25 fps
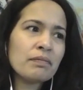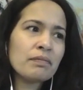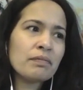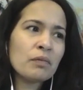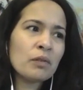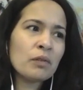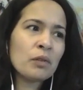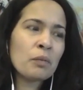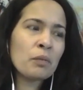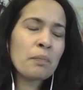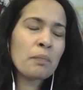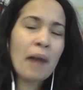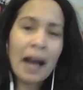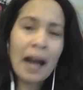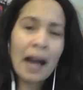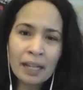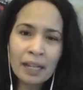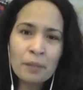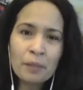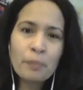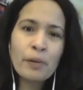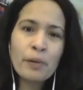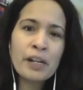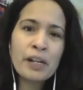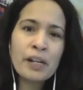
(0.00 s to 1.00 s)
my
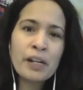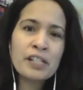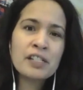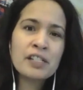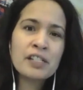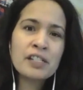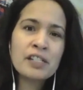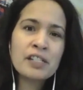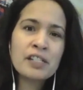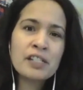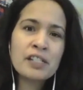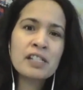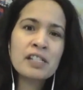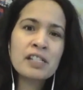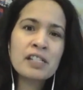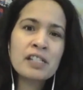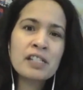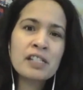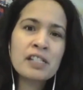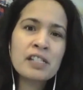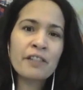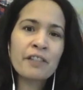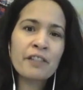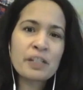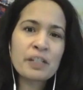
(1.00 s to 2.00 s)
impressions. I take
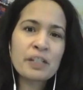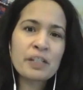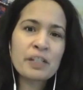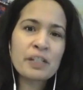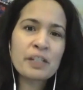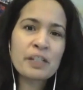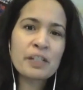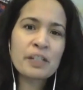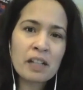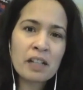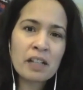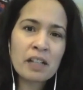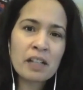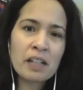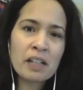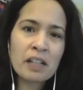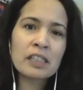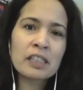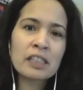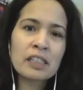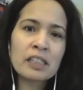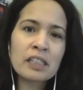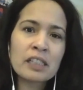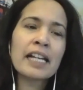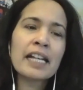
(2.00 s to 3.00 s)
responsibility,
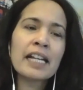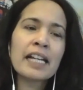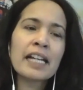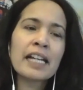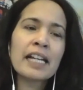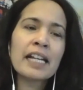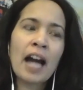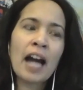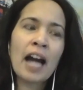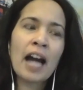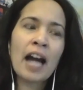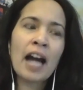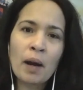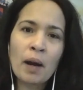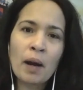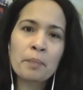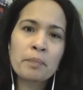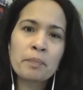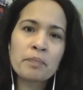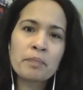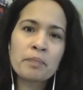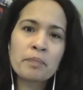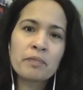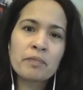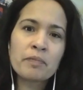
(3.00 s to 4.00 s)
like how I'm
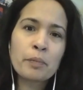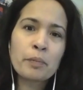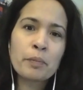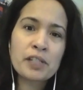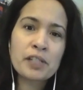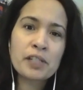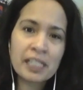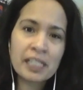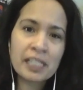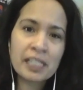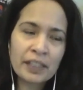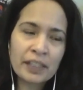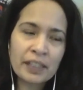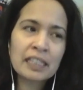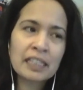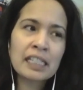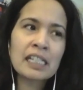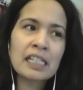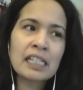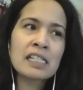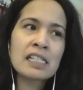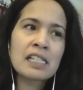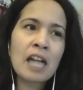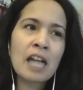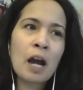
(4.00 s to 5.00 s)
perceiving things,
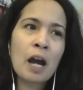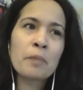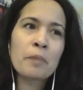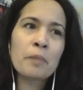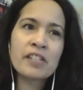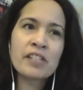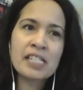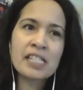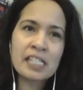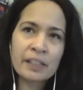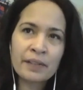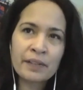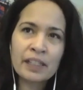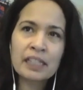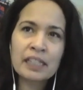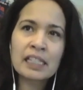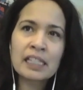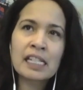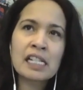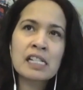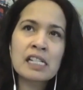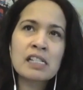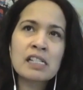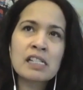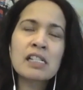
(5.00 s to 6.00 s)
how I'm receiving
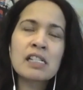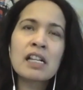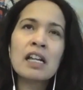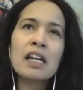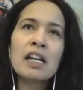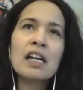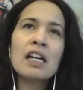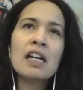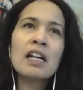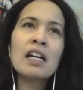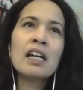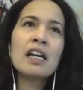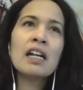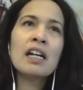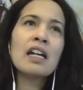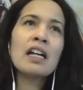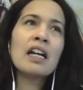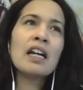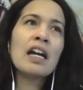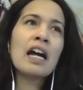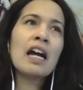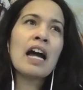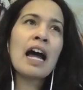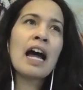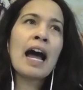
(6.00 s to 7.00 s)
things,
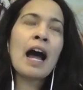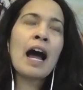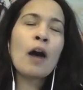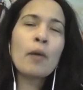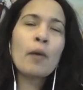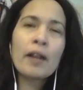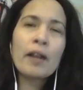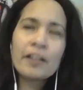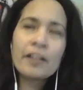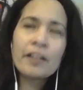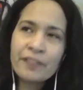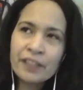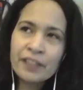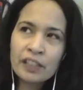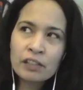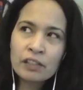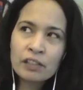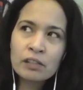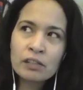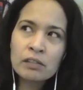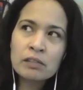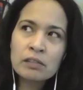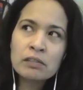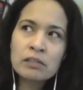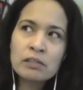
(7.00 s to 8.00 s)
how I
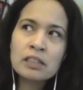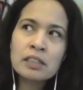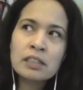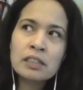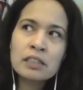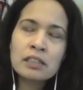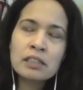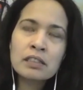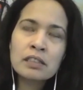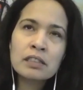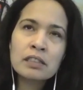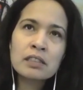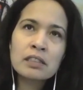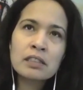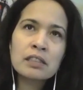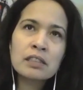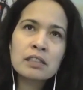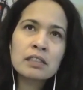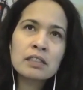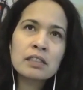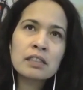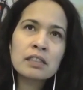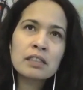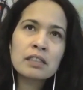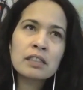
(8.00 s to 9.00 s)
feel.
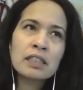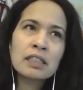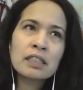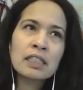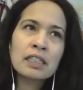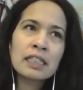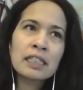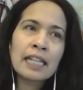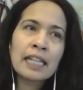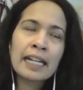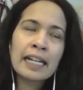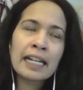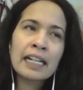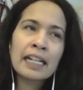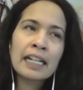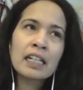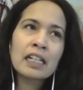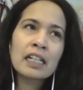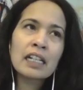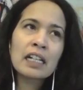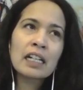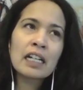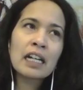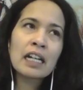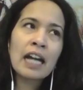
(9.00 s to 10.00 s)
Like,
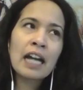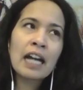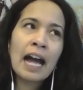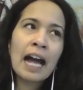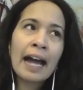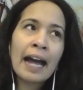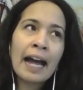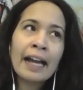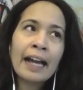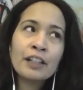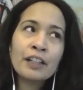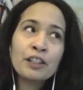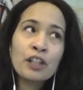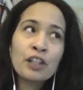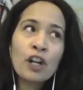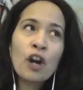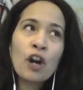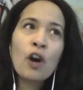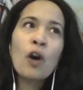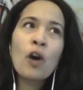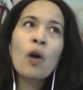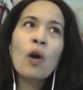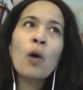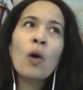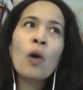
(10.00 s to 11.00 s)
I
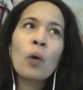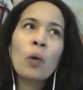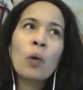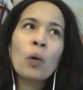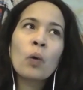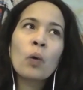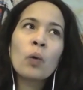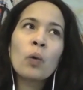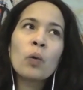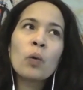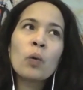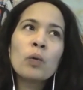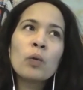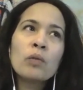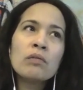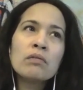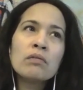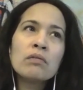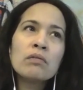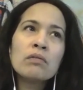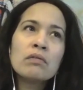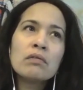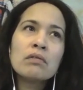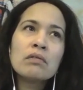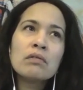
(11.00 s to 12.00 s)
know
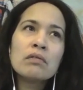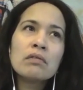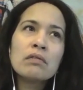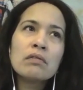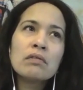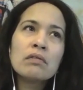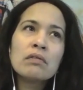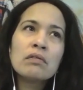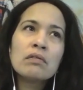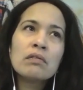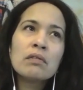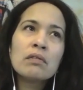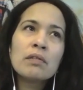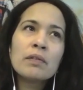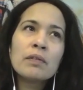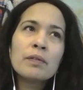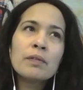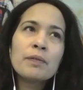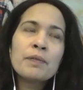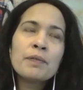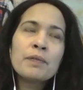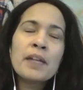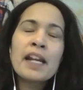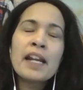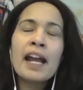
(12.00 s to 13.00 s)

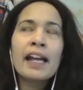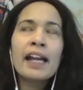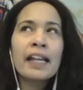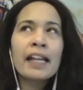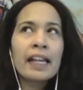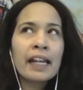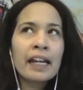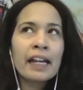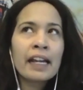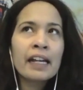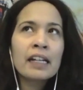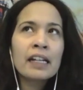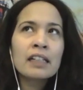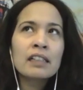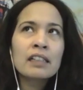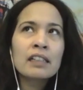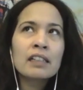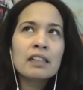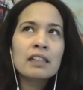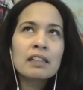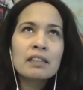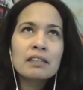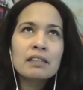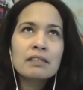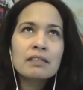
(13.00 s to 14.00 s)
that I can't
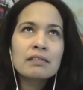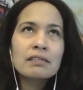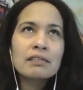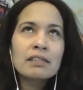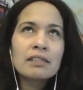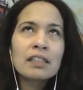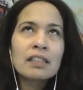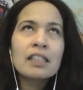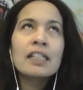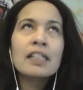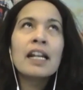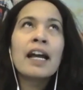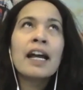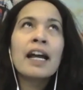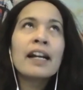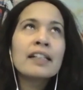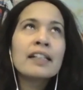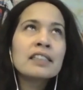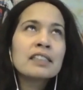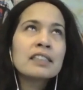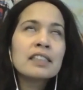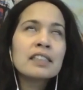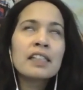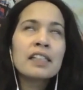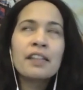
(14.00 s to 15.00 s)

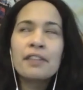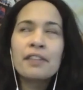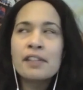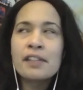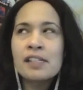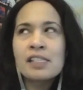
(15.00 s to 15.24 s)
connect in this